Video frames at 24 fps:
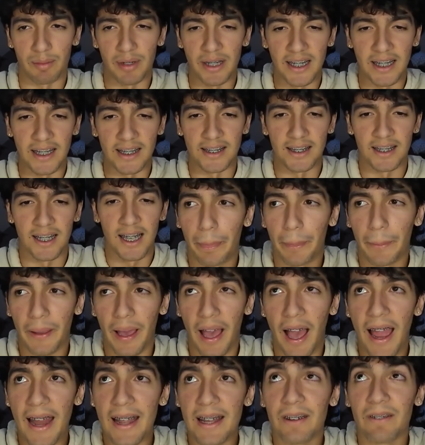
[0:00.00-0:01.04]
because
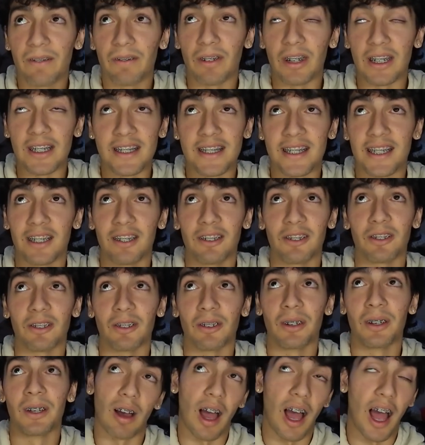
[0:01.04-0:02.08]
kind of
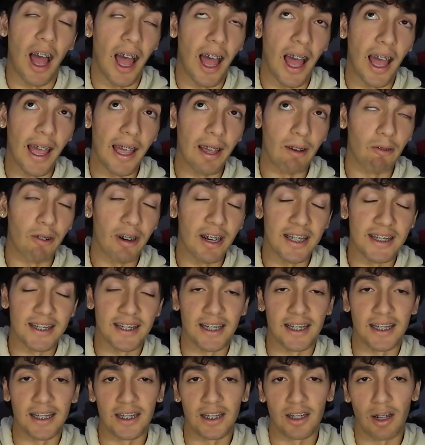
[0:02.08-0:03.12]
until I went
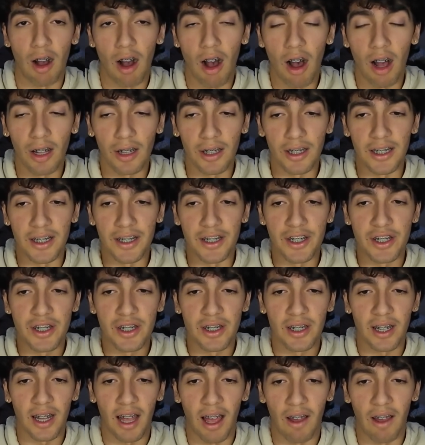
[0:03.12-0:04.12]
into college,